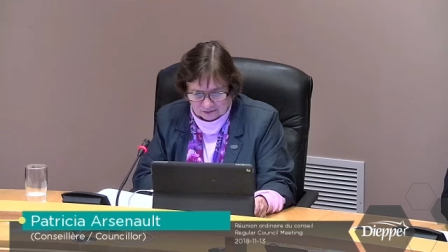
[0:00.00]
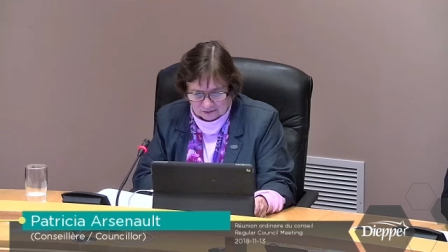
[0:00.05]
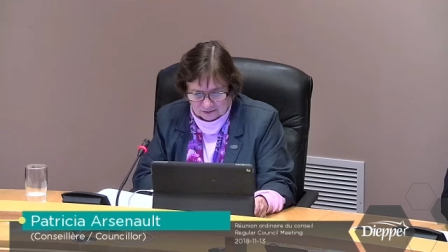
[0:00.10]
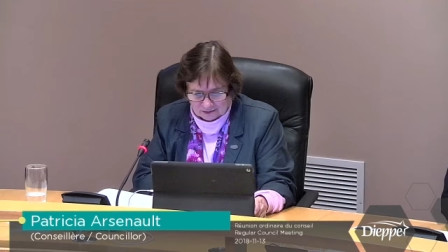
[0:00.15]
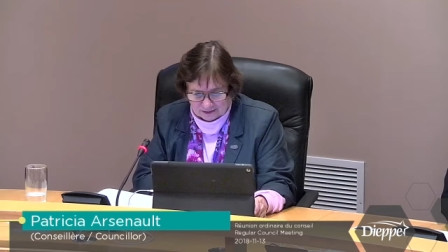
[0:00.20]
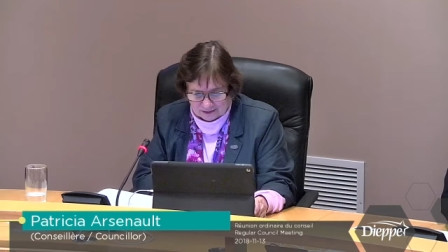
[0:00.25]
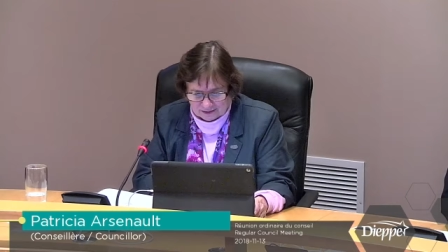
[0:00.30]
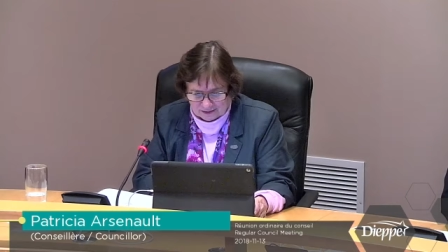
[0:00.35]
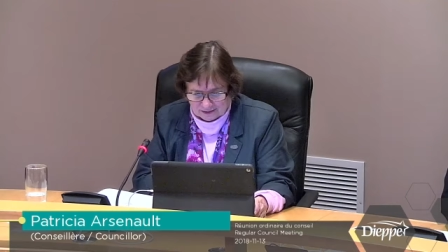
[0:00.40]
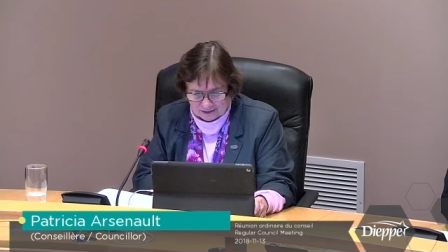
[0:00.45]

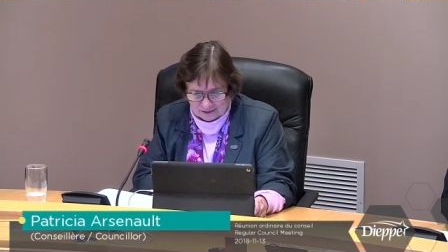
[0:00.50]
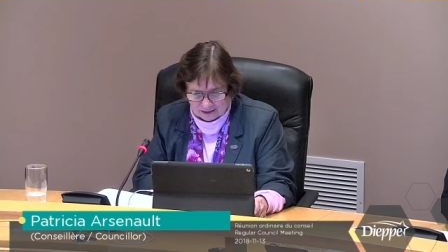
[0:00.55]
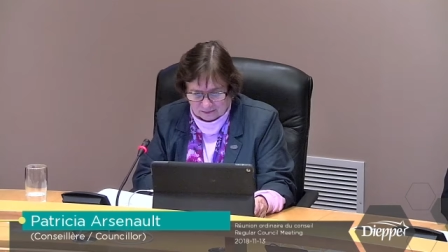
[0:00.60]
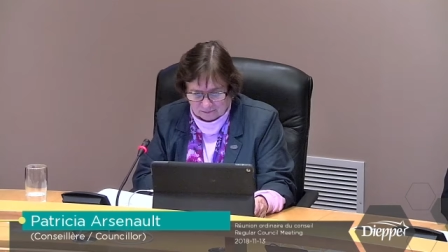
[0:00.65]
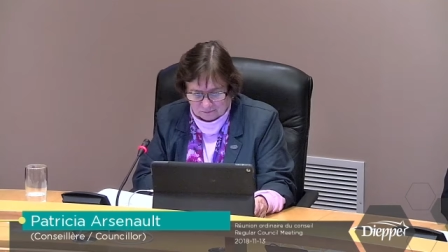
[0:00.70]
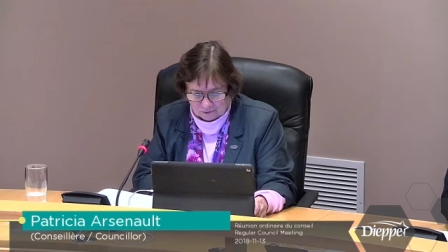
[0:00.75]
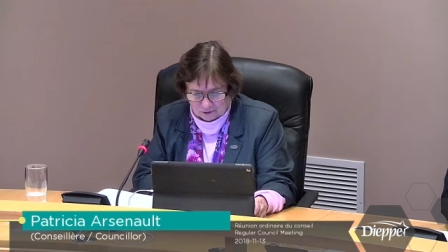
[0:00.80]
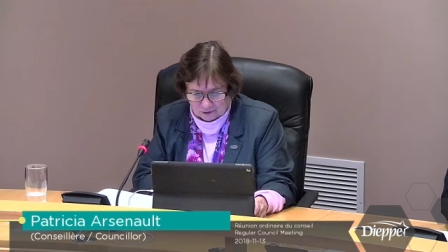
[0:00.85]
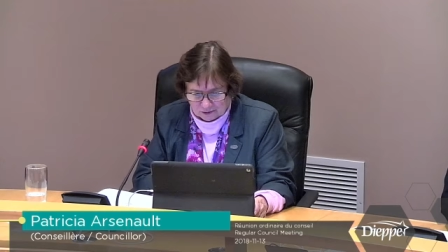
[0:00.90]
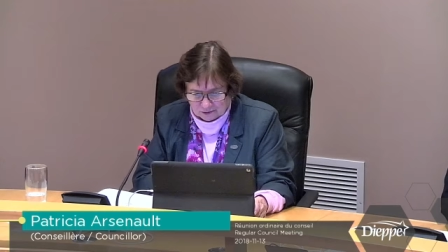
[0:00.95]
and
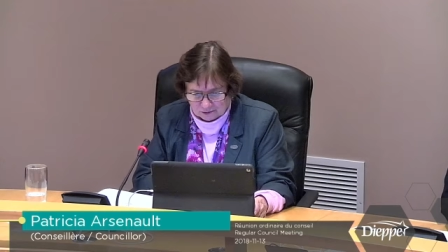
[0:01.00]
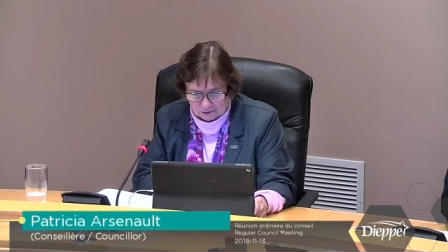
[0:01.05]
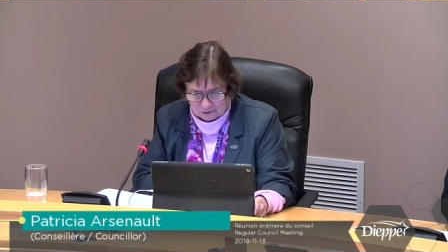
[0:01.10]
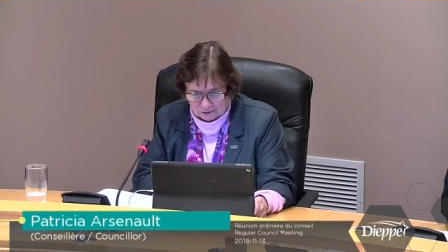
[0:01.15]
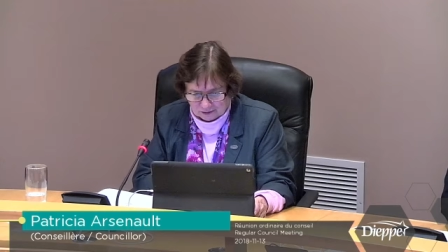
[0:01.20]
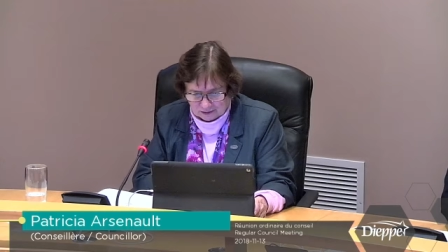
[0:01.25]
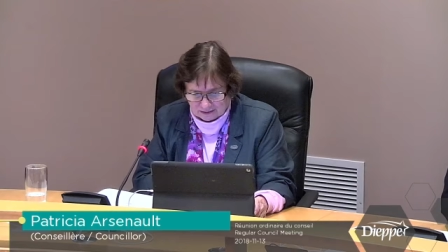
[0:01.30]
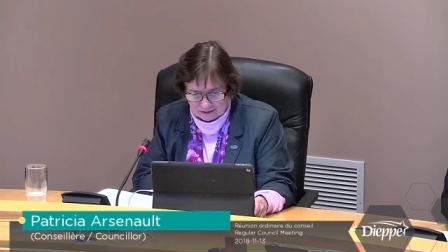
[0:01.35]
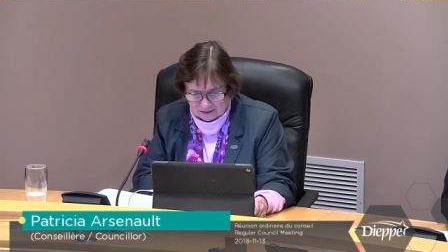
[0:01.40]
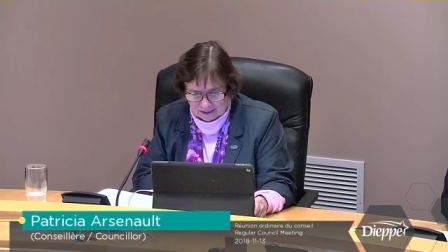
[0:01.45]
installation
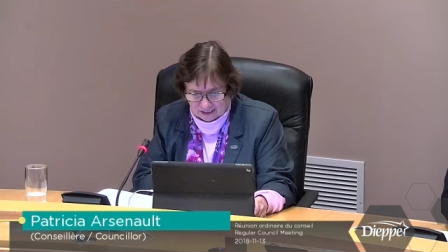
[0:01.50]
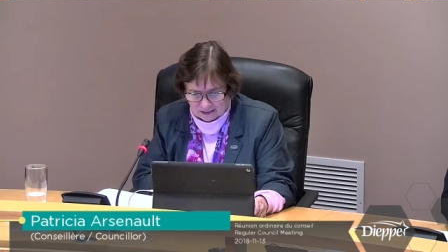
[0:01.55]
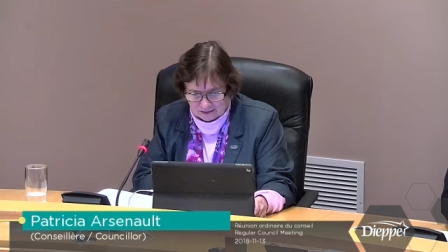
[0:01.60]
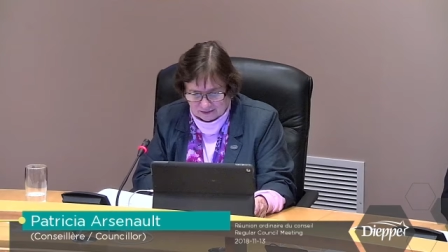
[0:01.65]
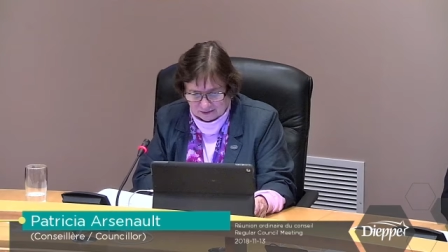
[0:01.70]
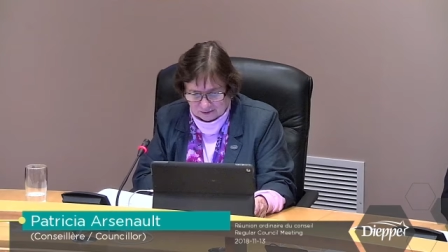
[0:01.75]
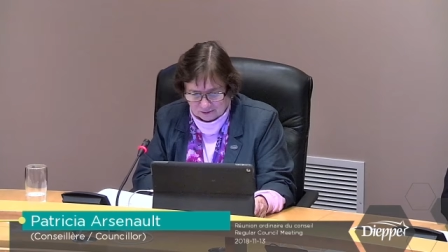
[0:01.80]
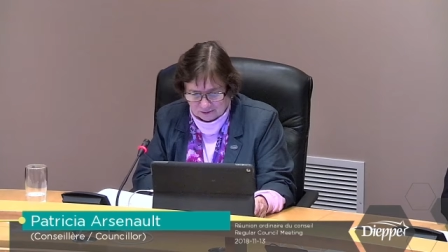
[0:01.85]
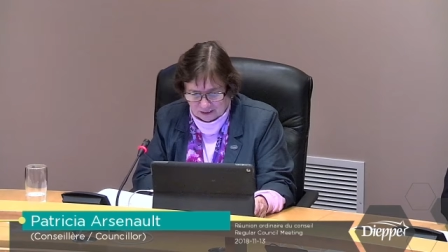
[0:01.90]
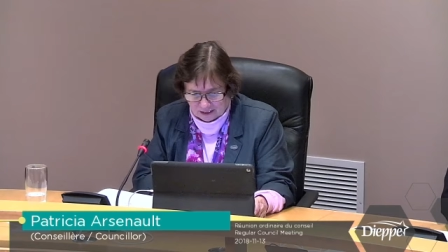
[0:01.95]
of
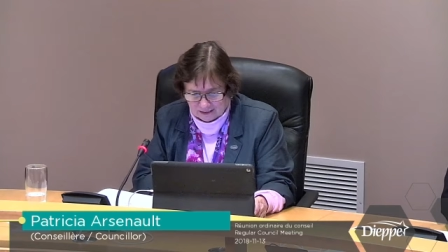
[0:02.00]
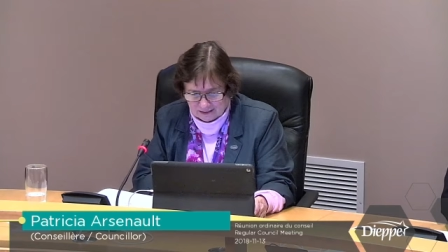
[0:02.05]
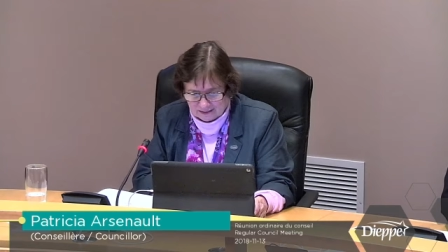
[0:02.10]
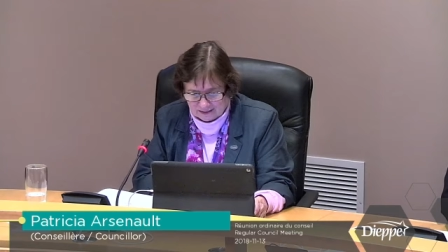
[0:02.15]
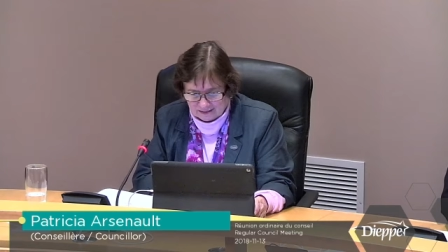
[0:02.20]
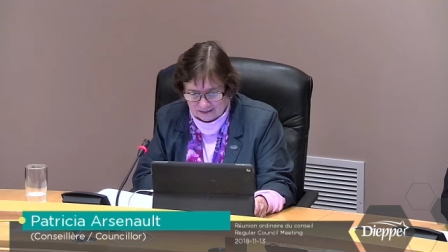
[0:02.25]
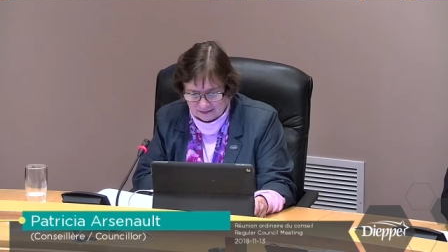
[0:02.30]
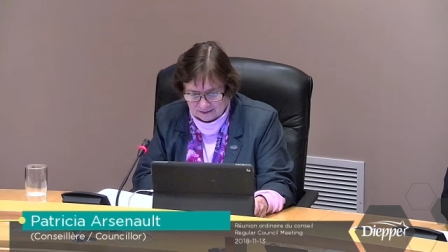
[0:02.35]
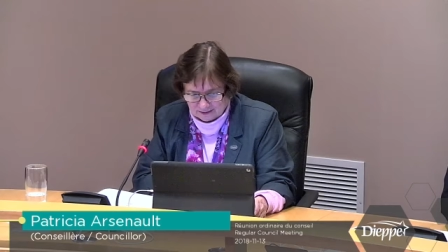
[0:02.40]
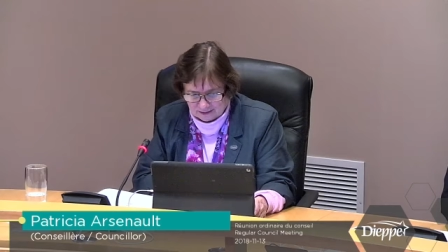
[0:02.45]
assistive
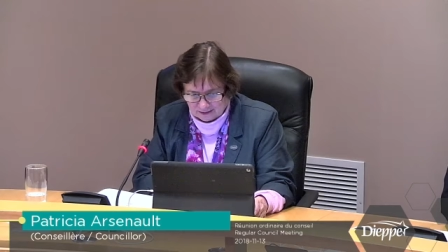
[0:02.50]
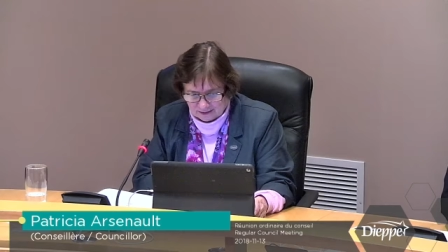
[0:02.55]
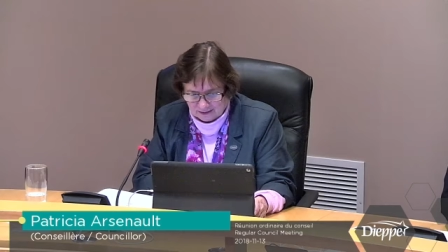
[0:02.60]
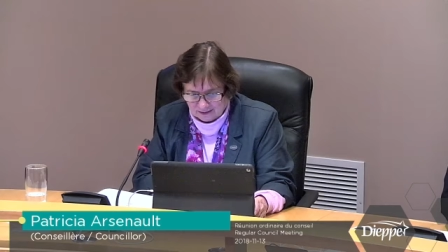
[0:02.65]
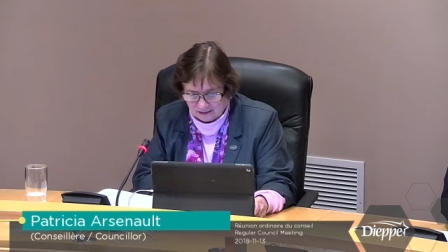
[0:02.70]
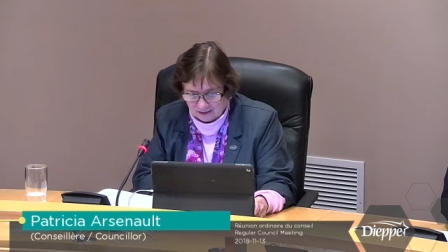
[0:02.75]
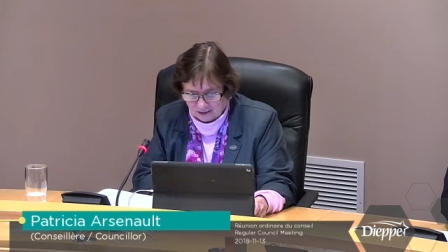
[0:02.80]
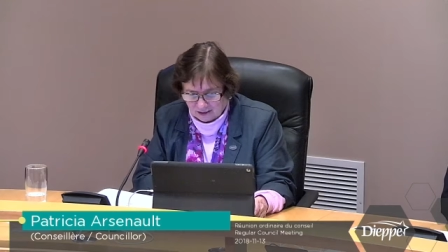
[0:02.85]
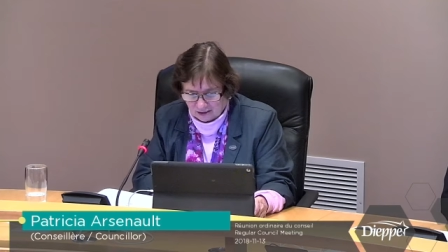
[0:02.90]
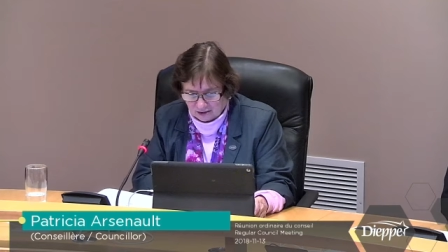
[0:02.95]

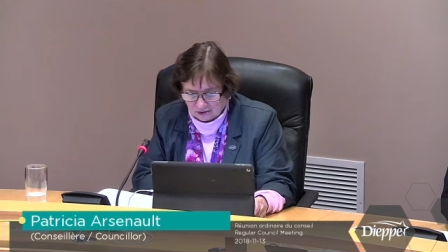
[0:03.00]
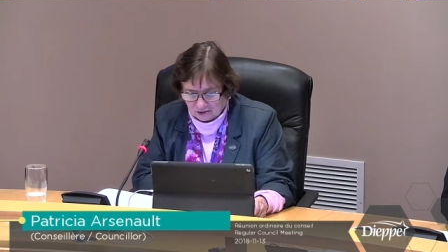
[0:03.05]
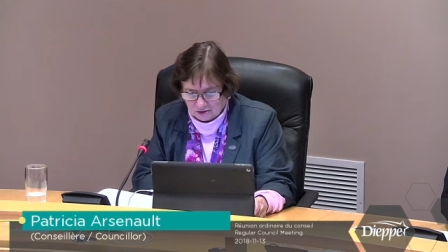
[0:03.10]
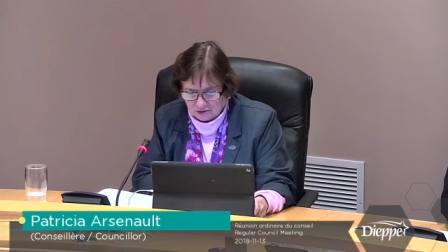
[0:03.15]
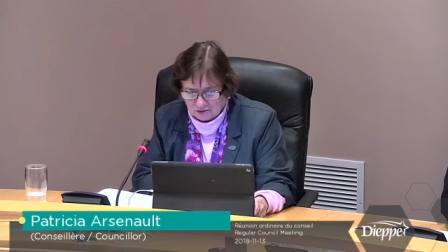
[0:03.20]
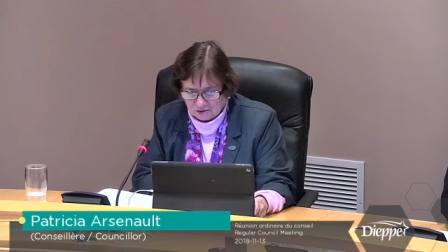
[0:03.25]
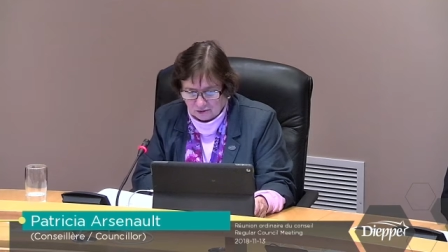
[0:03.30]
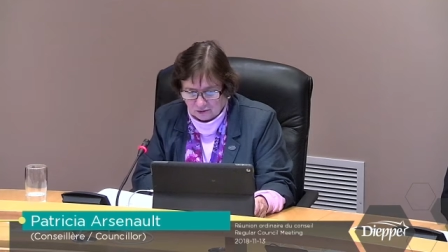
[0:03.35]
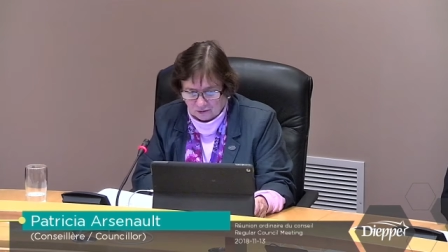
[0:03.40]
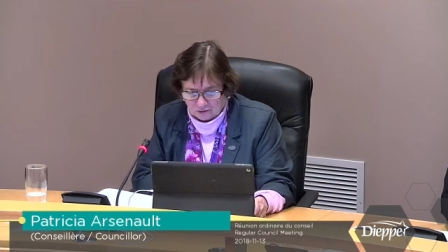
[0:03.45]
listening
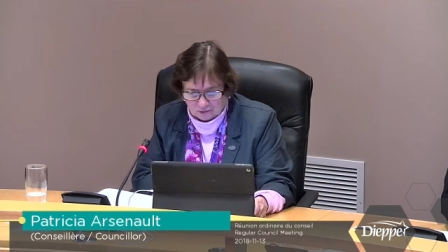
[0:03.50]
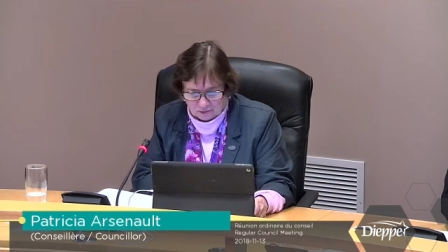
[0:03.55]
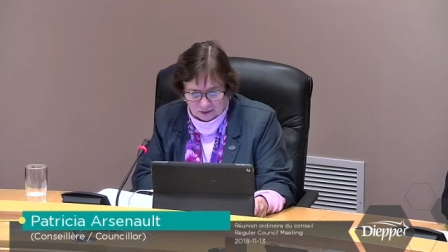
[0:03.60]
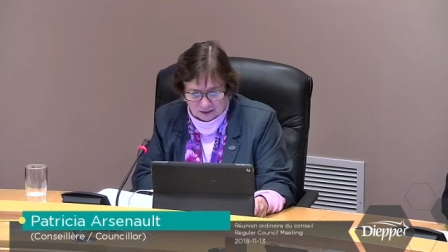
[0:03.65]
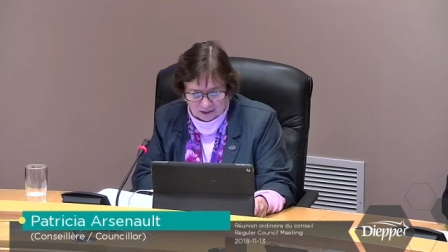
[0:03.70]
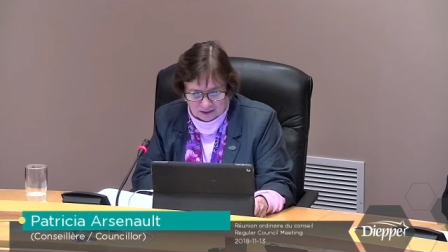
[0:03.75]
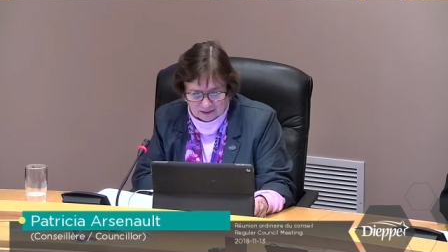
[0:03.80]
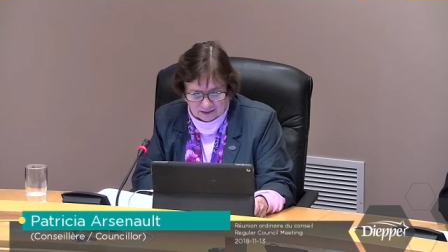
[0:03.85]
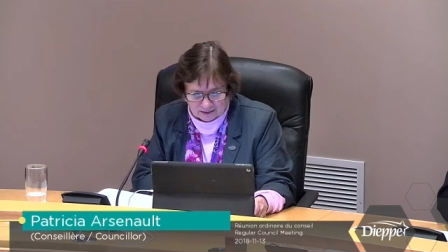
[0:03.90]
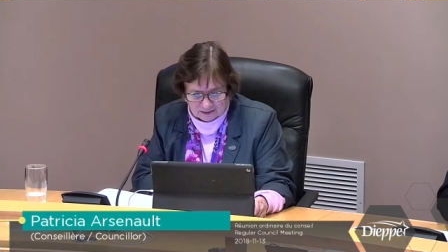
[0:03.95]

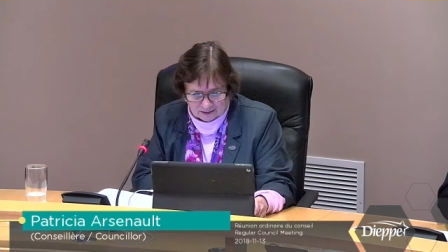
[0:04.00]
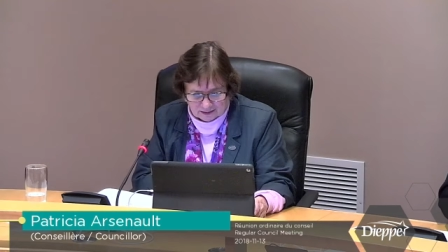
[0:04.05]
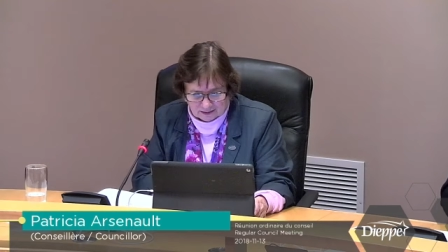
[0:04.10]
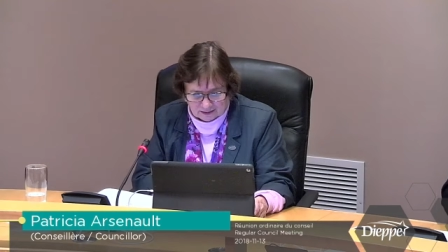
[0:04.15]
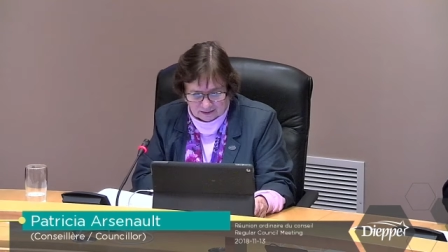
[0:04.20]
systems,